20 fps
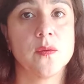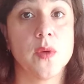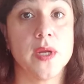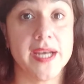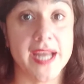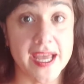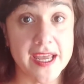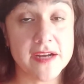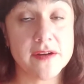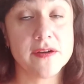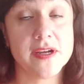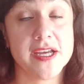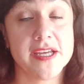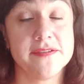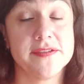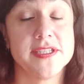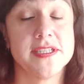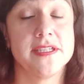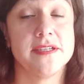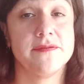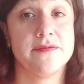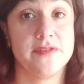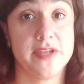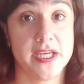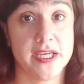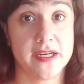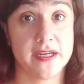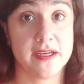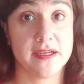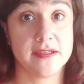When I arrived in
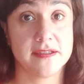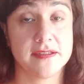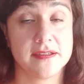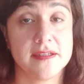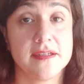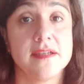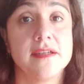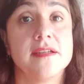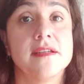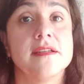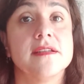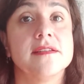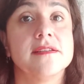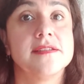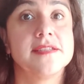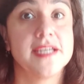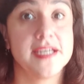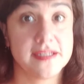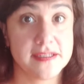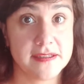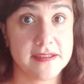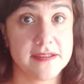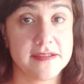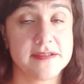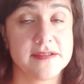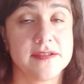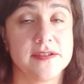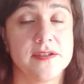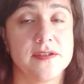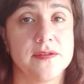Vienna 10
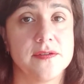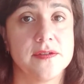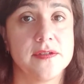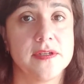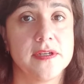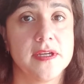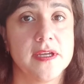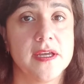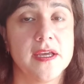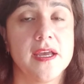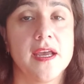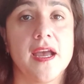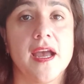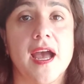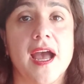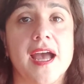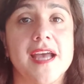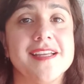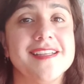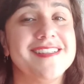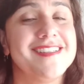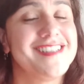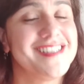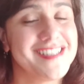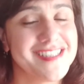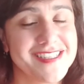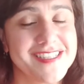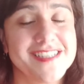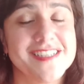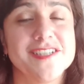years ago, I
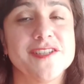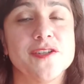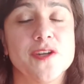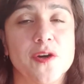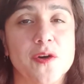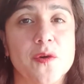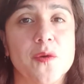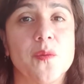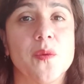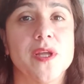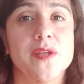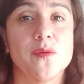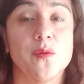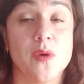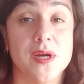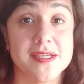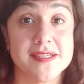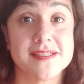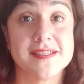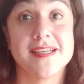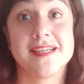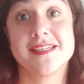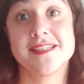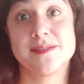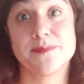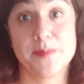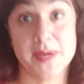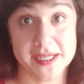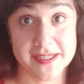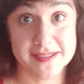didn't know what was
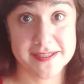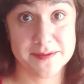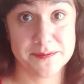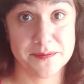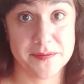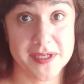expecting